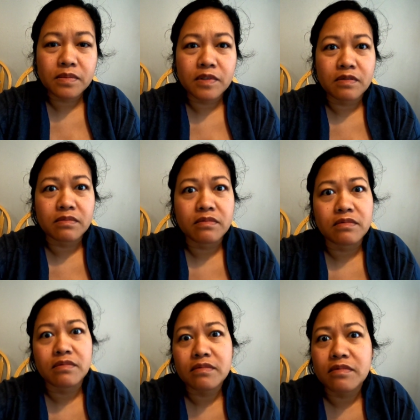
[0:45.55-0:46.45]

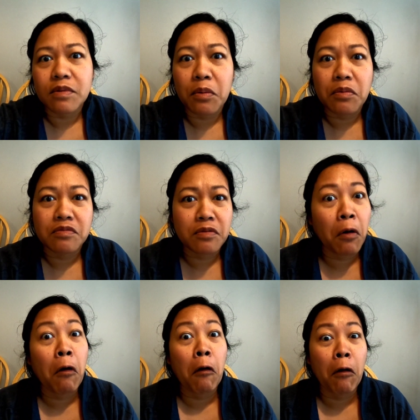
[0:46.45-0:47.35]
Mm, no,
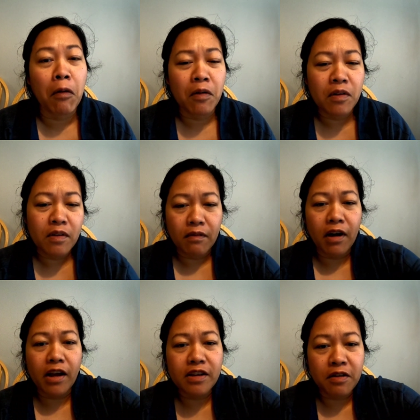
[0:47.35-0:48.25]
no.
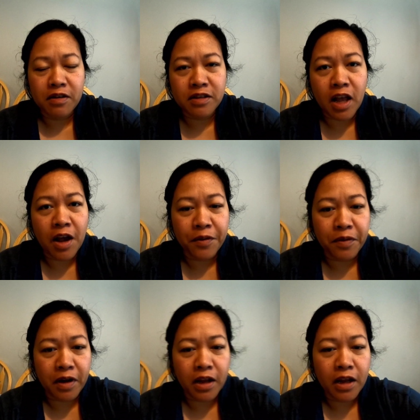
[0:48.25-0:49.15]
Why is
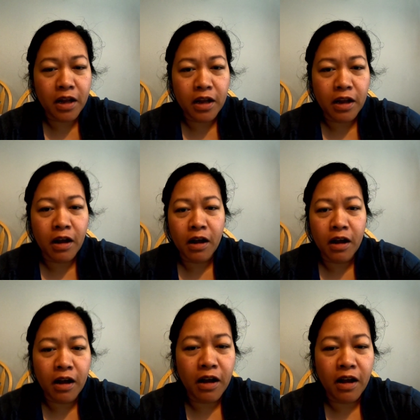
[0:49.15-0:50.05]
angry?
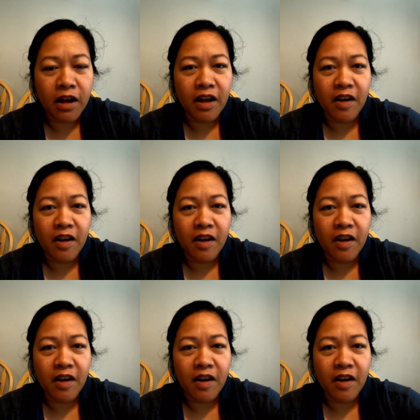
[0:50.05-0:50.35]
Hungry.